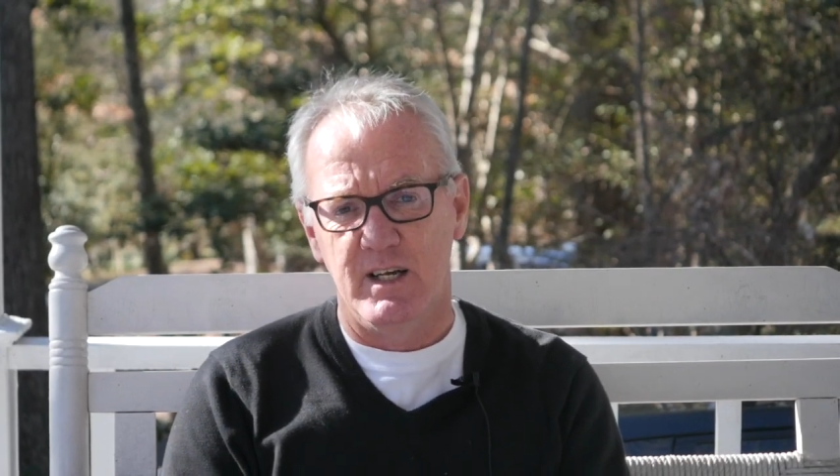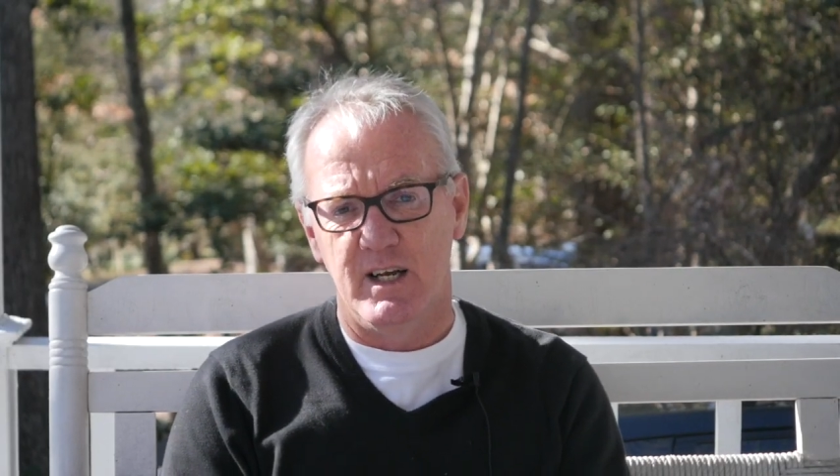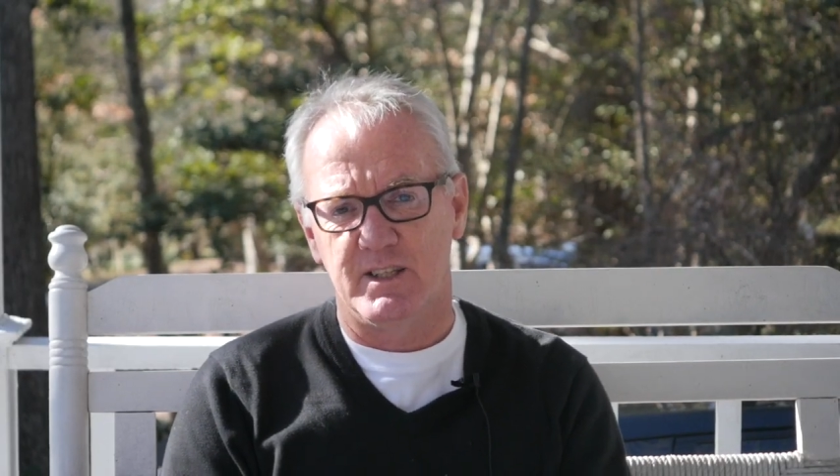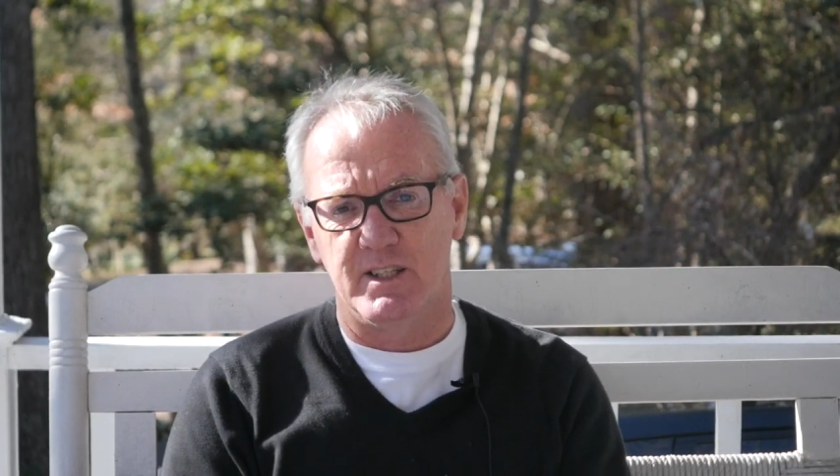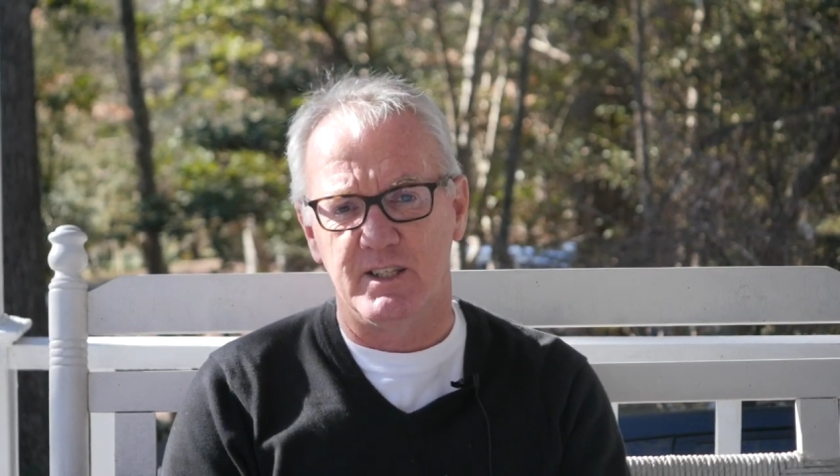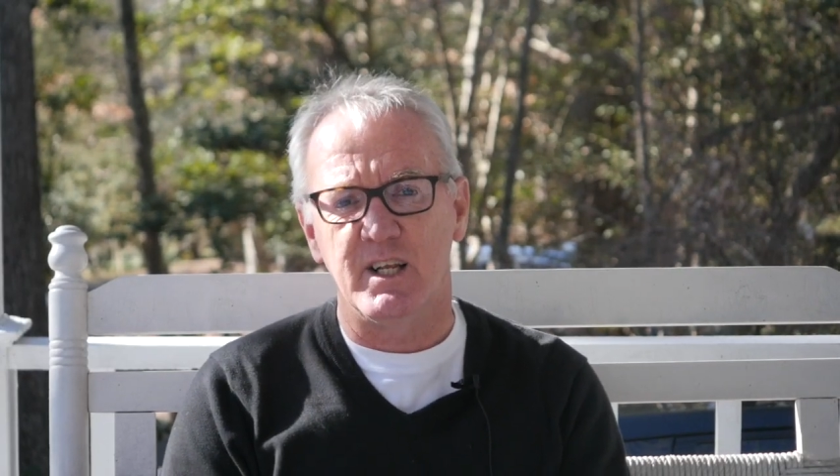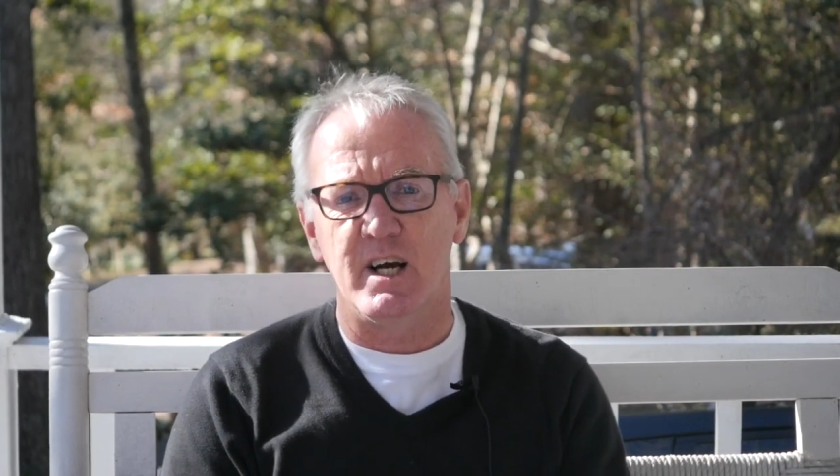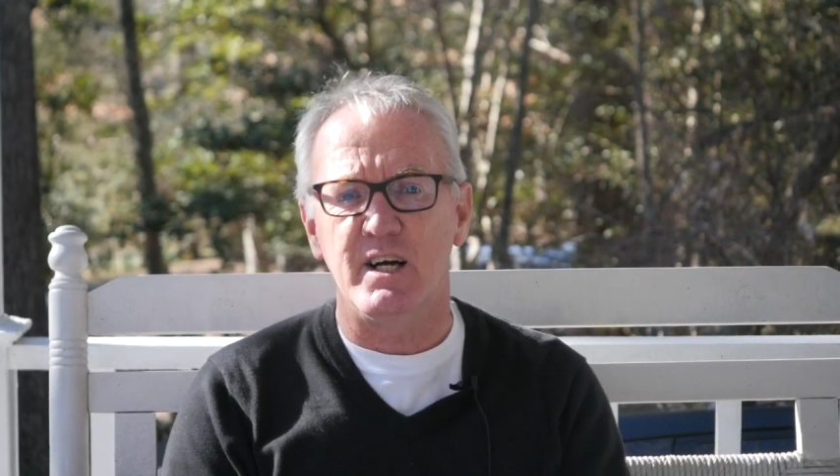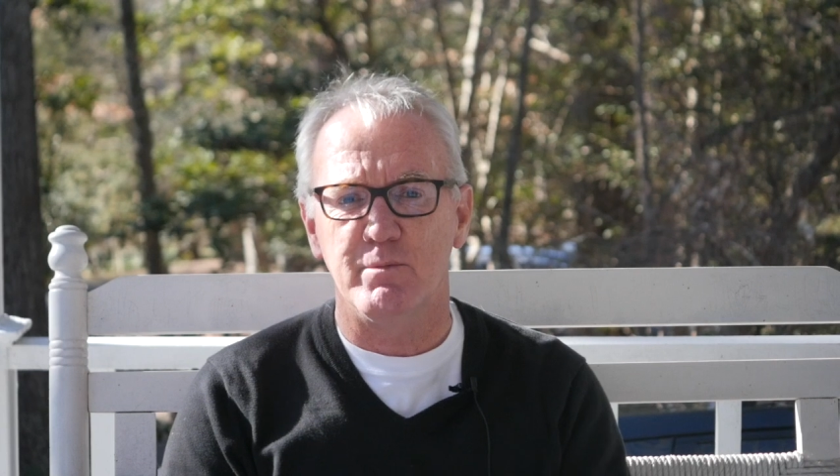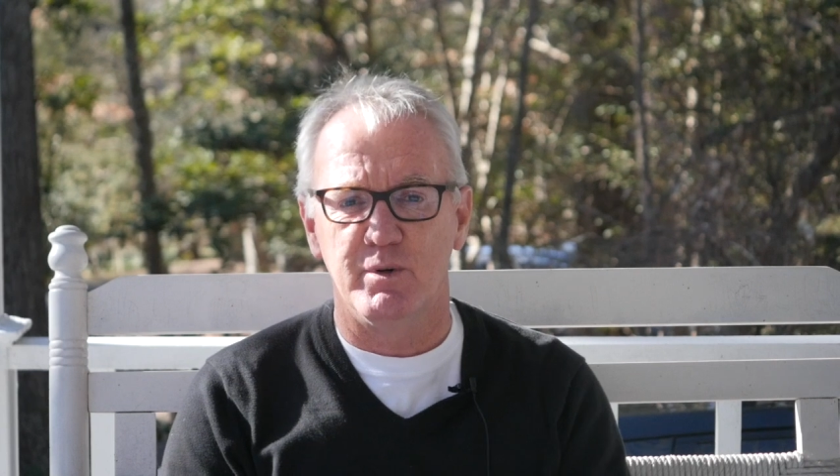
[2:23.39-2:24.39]
at the
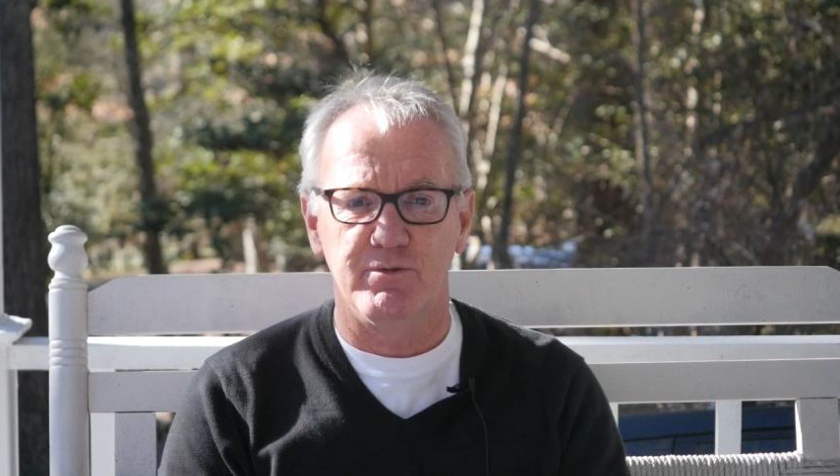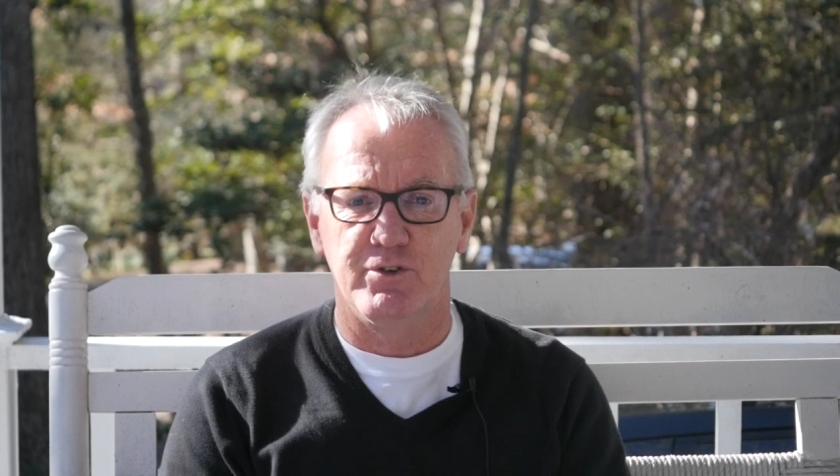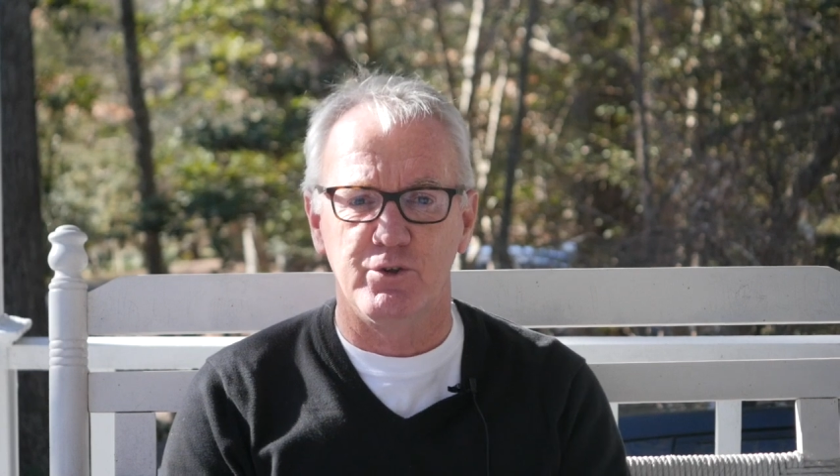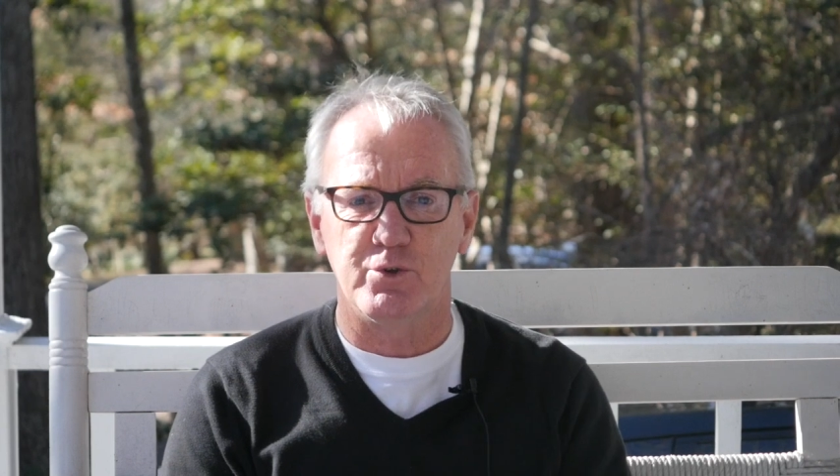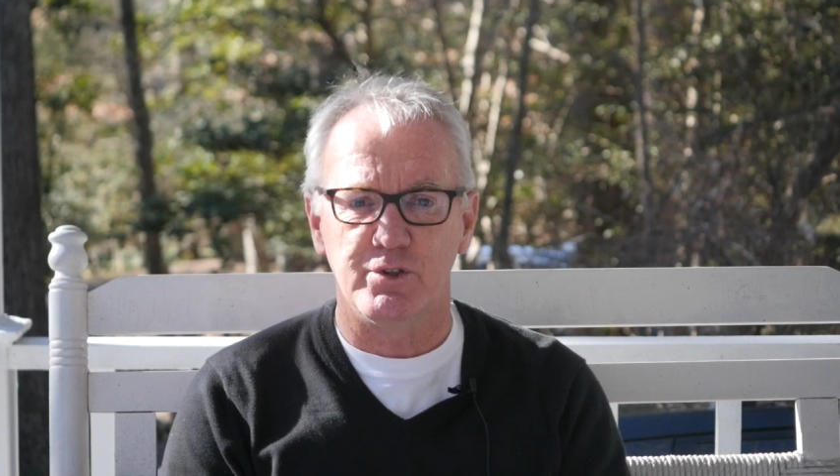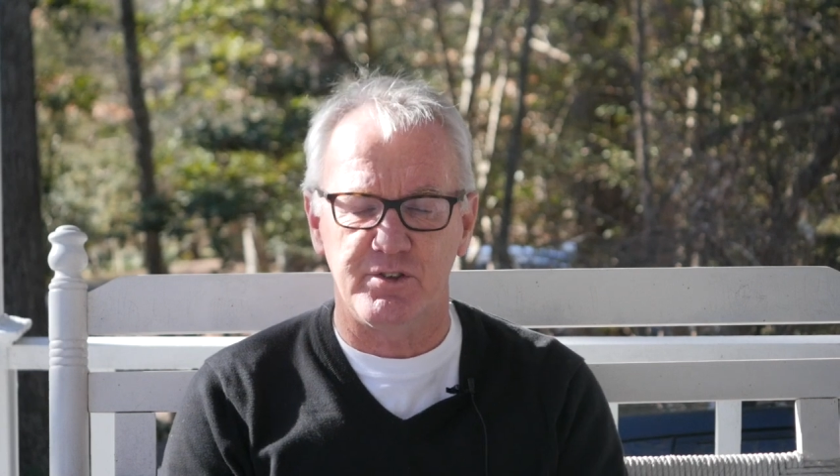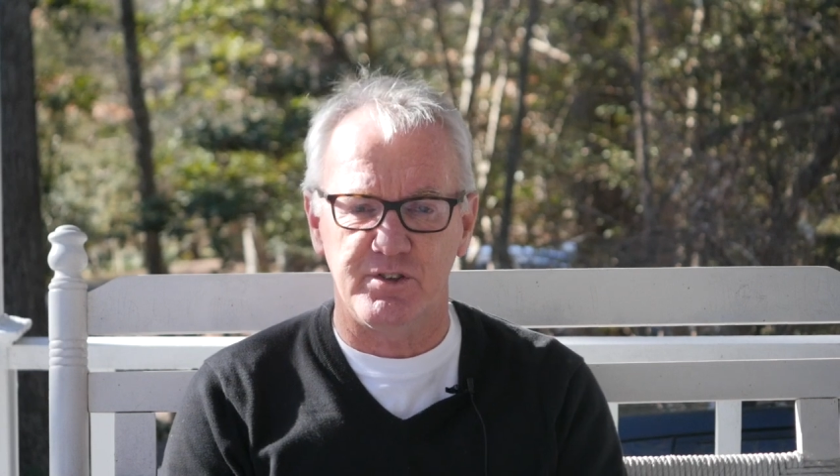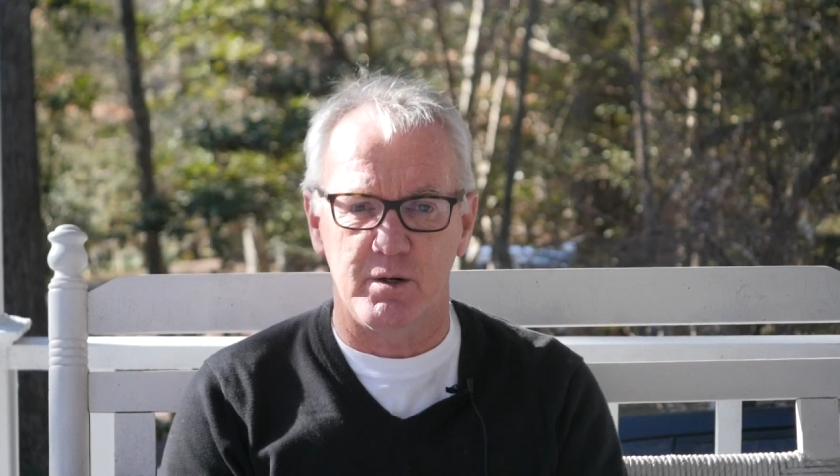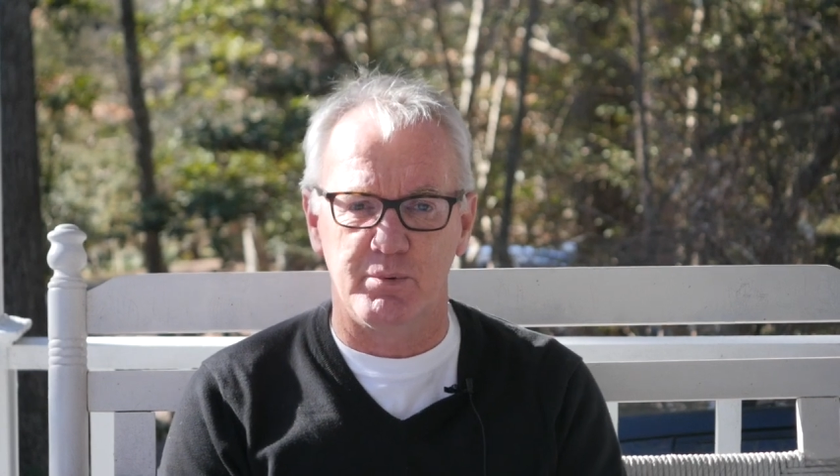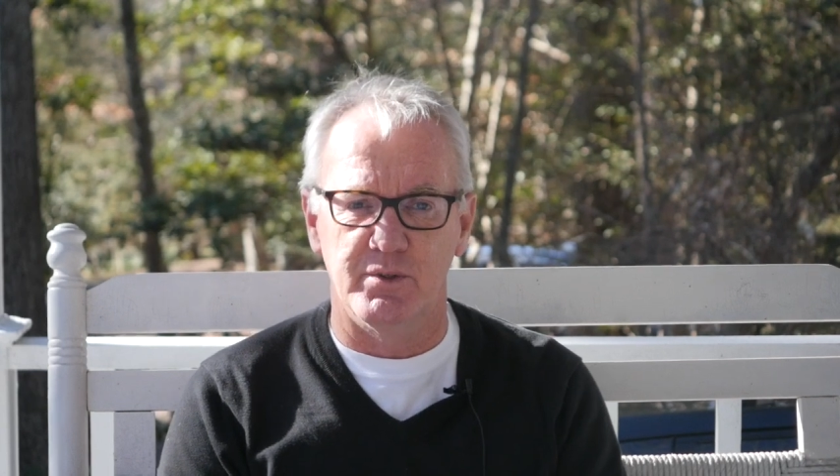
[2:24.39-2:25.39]
time of the Lord's
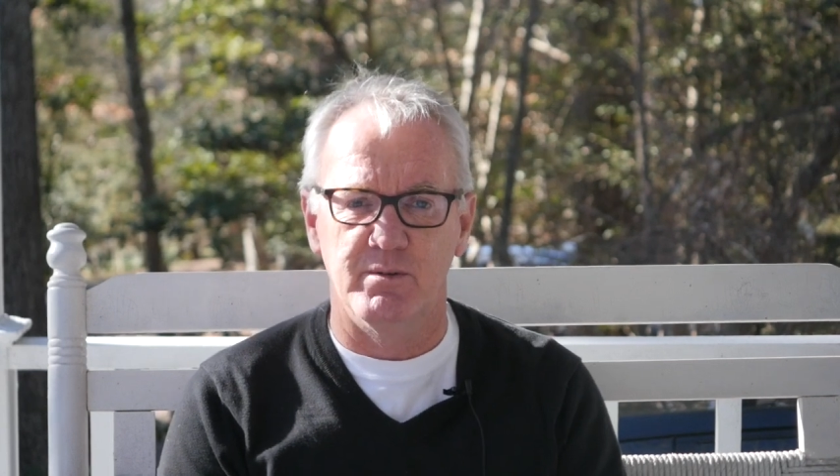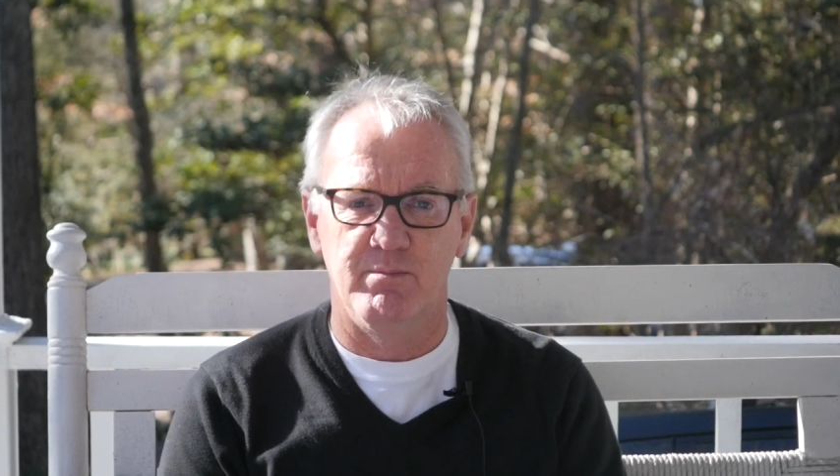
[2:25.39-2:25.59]
Supper.